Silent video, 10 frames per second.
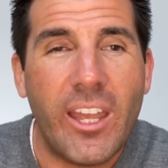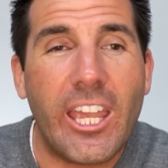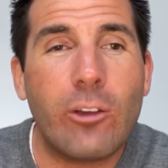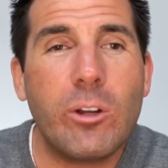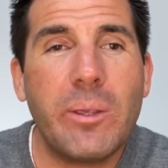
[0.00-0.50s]

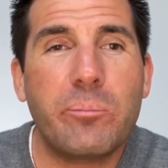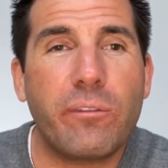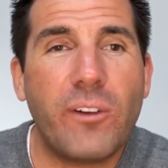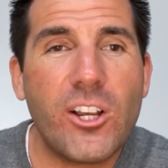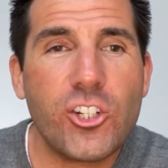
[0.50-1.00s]
it would be
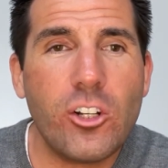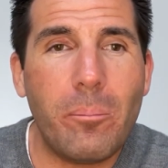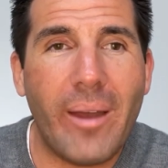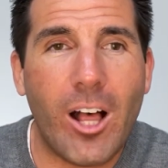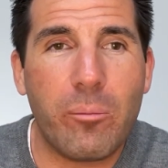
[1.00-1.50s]
professional
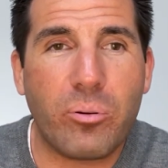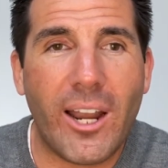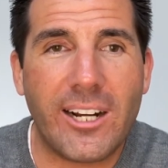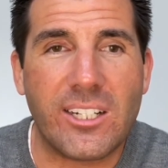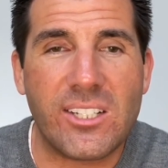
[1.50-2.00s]

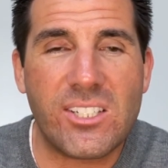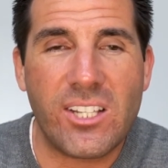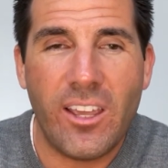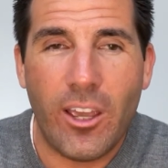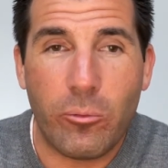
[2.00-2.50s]
malpractice
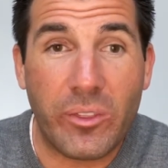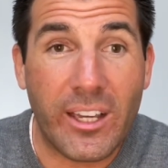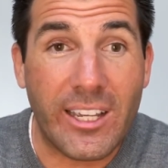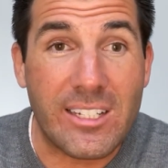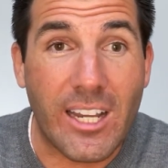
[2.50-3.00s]
with
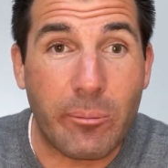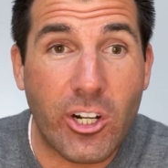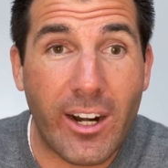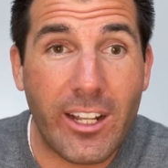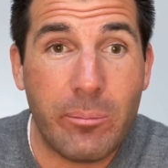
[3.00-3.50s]
a
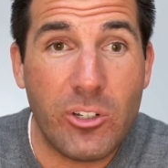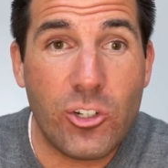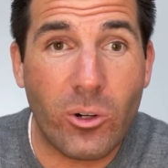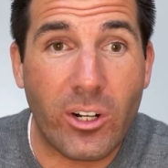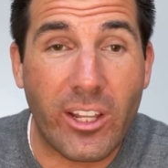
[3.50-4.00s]
Democratic
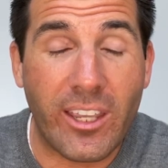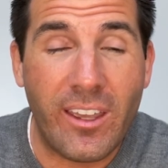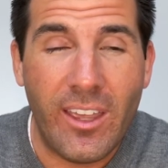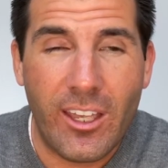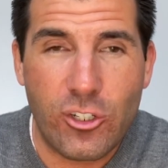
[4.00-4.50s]
majority
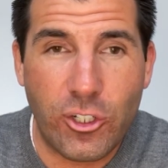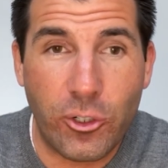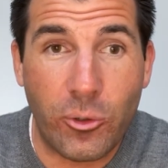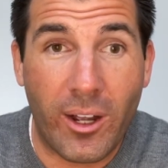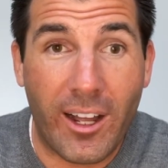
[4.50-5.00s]

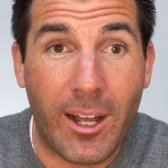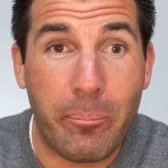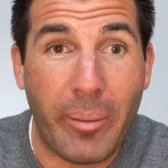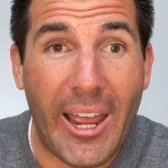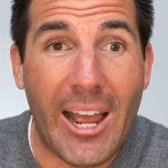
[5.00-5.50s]
to uh,
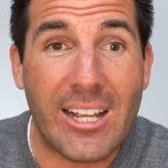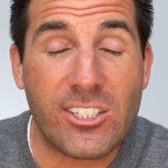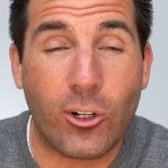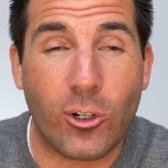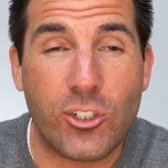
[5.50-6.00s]

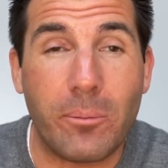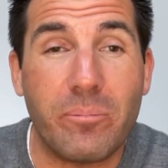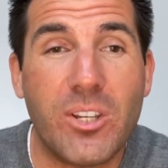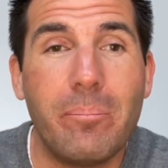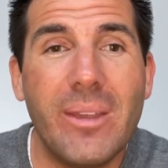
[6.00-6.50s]
pass or to,
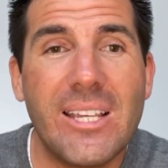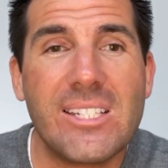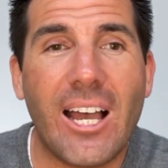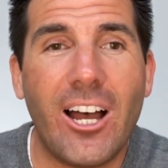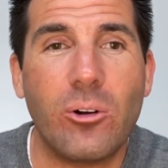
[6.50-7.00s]
to miss
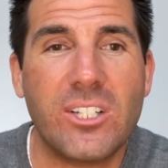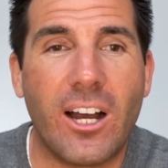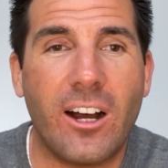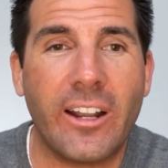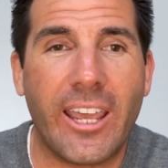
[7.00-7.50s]
out
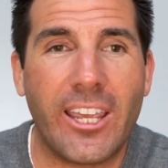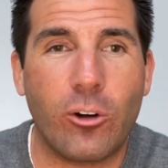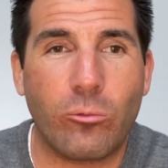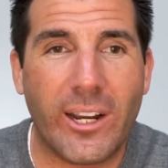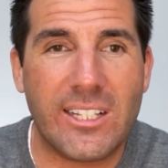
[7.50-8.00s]
on a
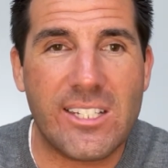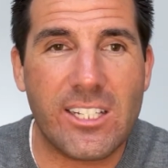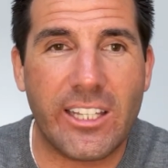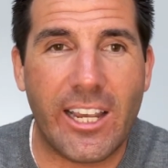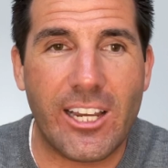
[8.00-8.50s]

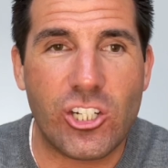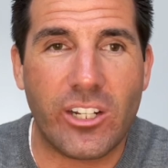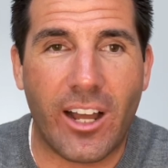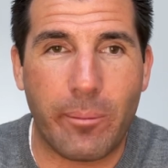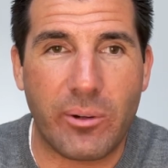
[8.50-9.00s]
reconciliation
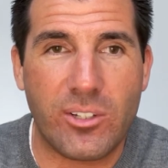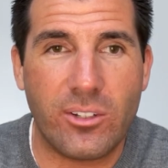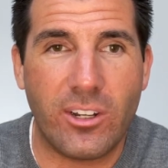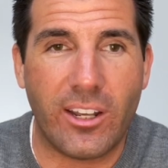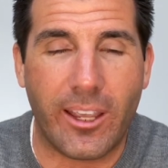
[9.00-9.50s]

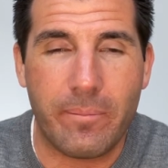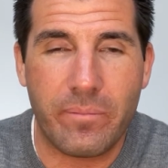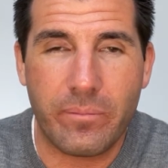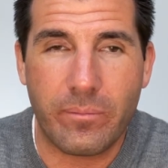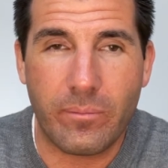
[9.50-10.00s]
opportunity.
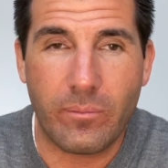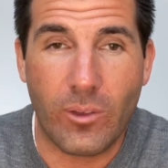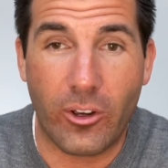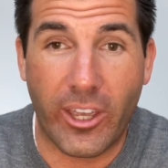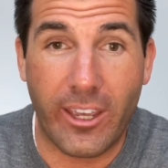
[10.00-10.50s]

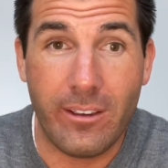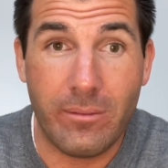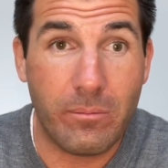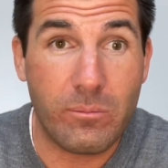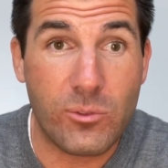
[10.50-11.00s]
Okay?
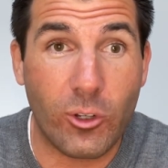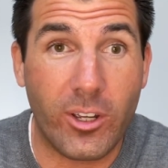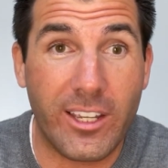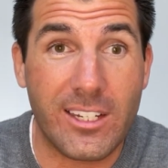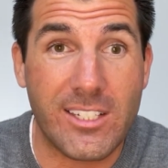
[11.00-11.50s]
So,
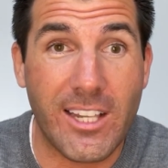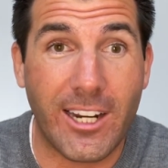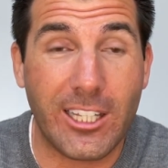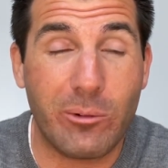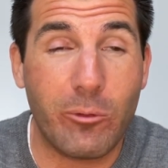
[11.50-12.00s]

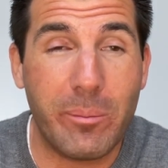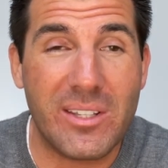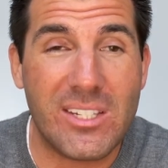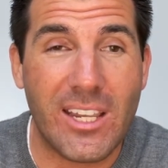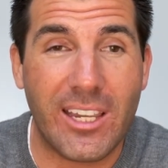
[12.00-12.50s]
exactly what we've
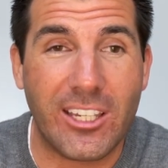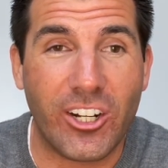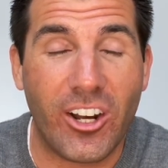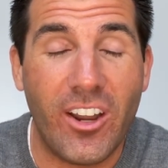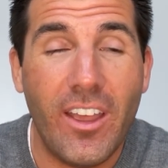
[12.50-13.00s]
been saying
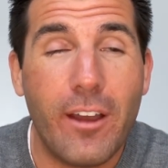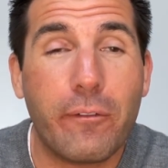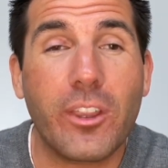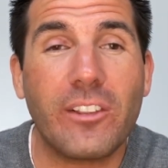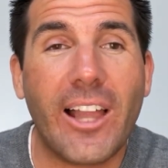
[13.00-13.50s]
here
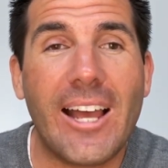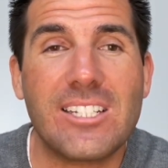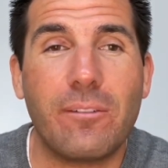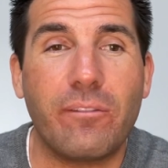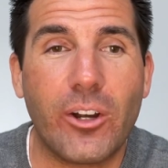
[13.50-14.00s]
for the last
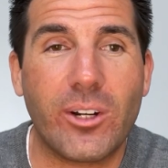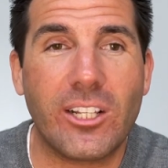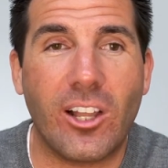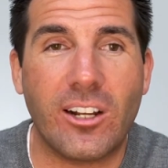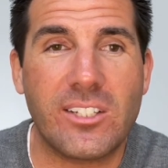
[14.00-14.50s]
very
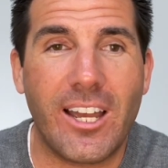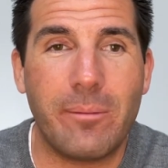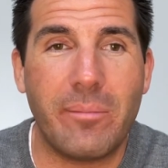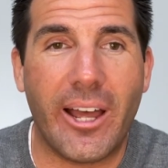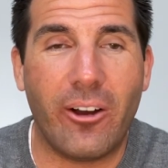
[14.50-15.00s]
long
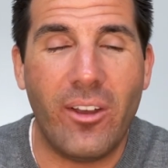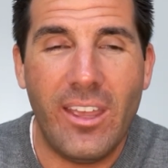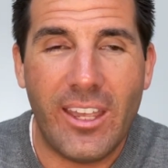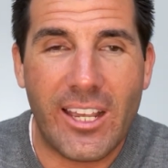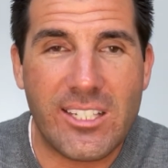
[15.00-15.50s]
time now.
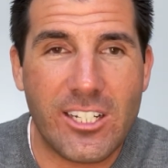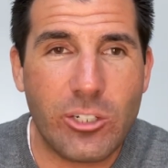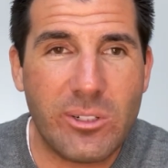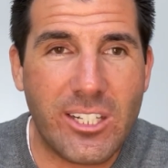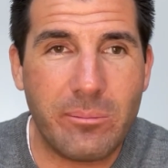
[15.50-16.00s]
Essentially,
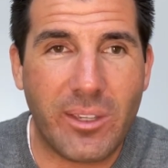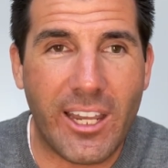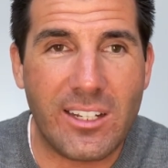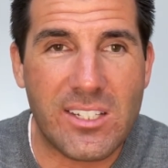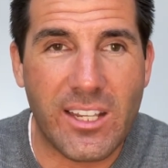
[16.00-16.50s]
what Tim
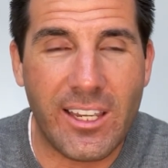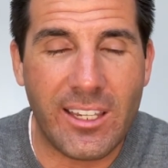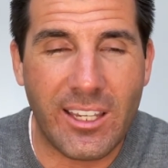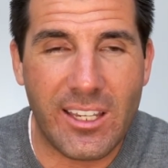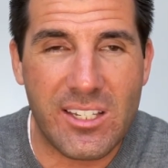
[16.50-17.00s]
Kaine is
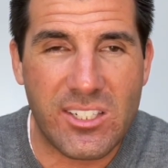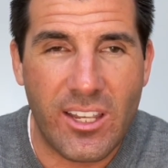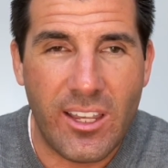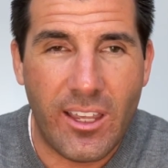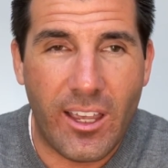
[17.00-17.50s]
saying is
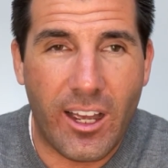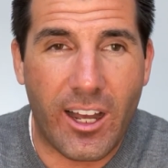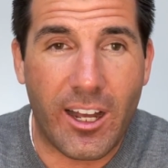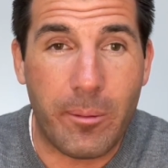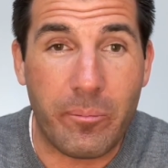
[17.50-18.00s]

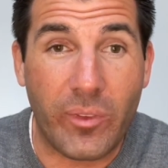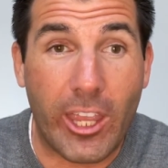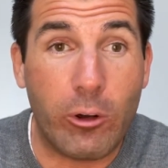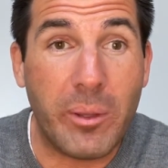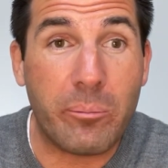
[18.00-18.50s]
um, it
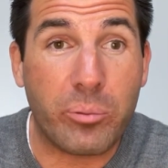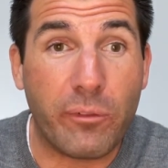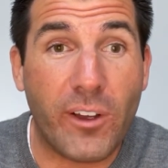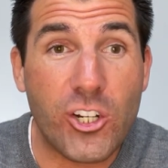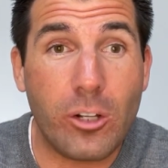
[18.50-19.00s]
would be
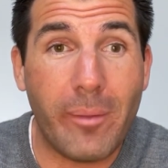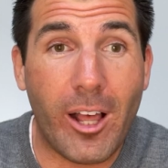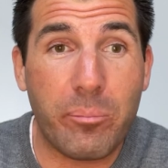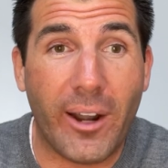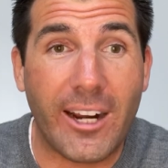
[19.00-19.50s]
professional
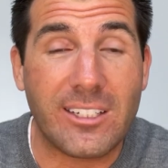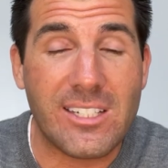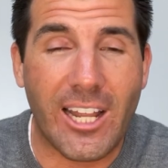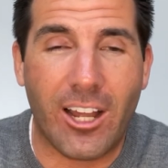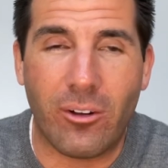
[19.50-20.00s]
malpractice.
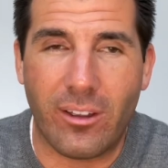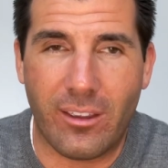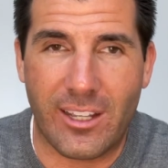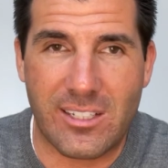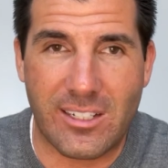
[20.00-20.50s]
Now,
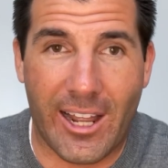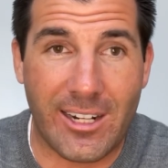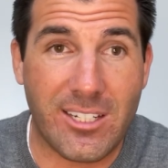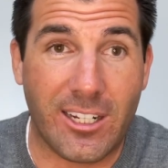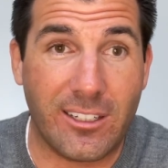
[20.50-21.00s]
it's not
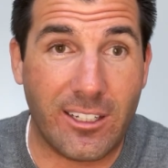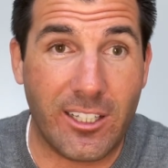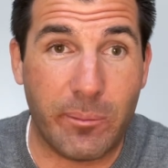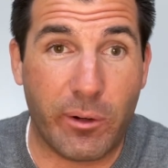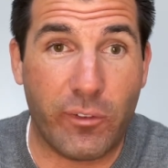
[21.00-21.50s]

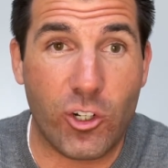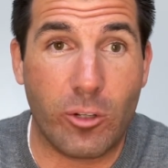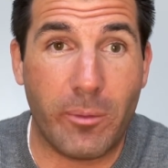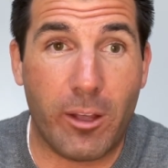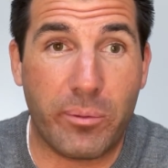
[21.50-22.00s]
technically professional
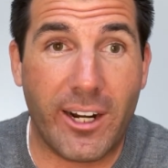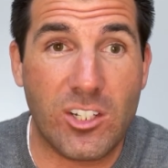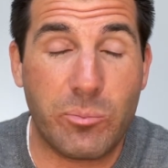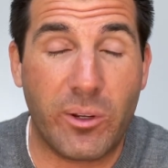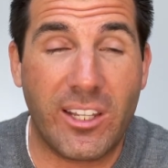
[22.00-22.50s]

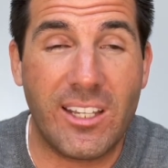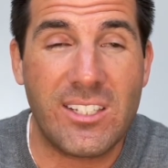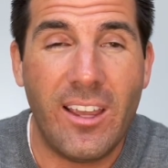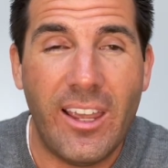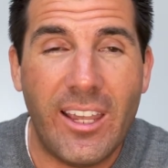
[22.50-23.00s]
malpractice, but he's
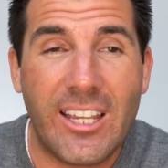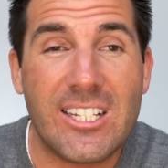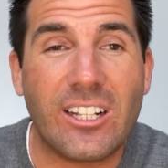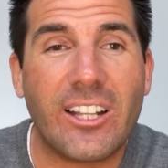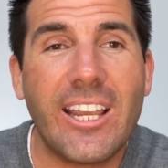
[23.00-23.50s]

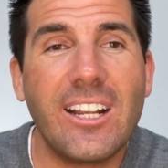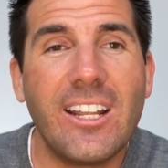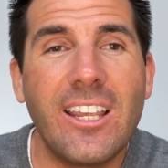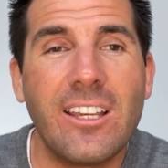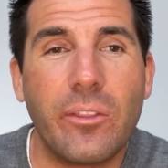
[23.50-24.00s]
he's
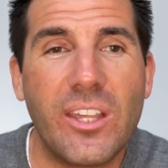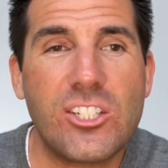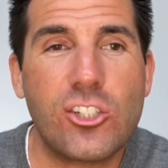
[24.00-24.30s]
likening this